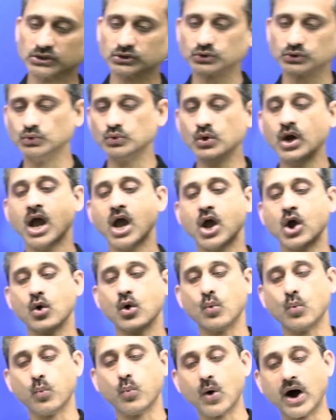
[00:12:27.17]
to
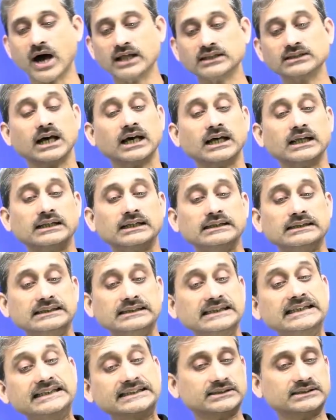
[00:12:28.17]
1
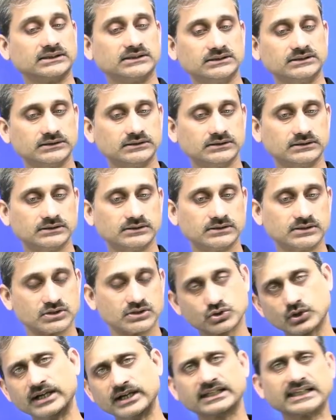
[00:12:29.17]
liter. So
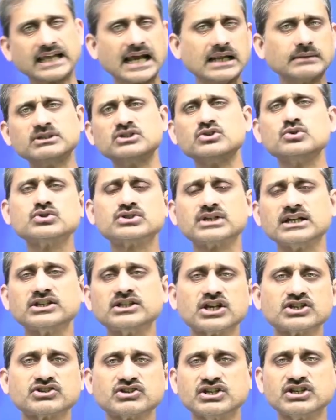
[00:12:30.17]
it can be used
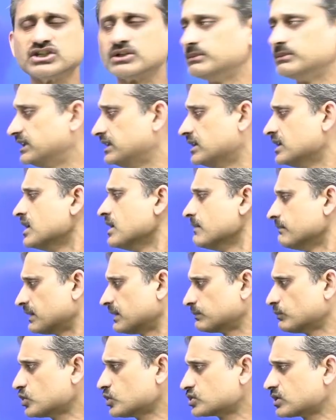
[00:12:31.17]
interchangeably, but
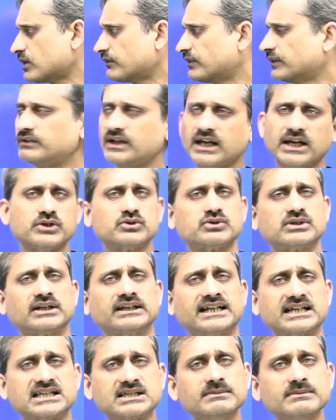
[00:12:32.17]
most often we are using
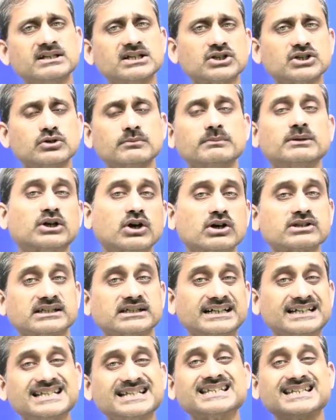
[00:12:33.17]
decimeter cube because it
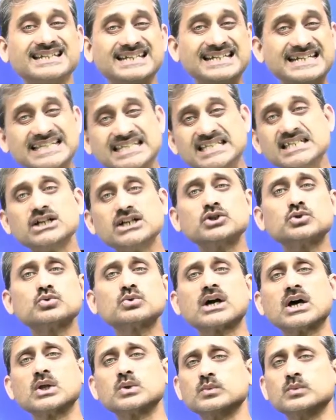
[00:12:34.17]
is easier to
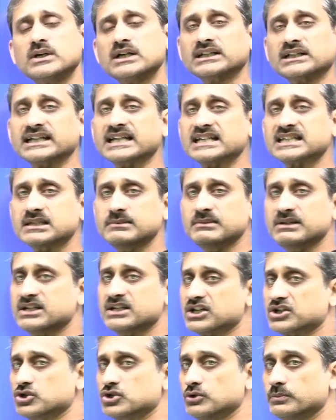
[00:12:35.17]
convert a decimeter
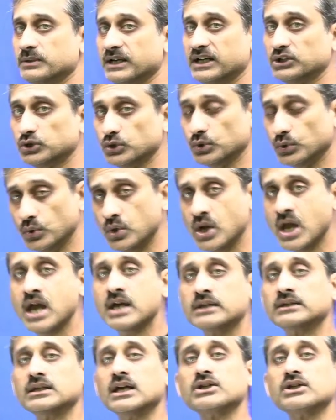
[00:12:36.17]
cube into
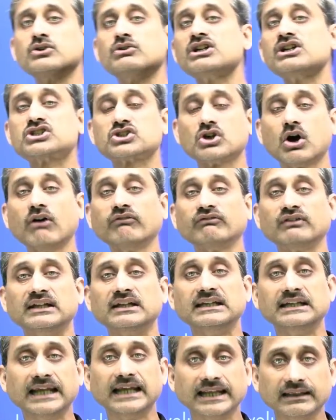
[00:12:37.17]
the units of
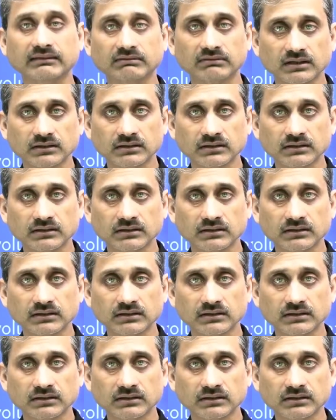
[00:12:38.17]
length.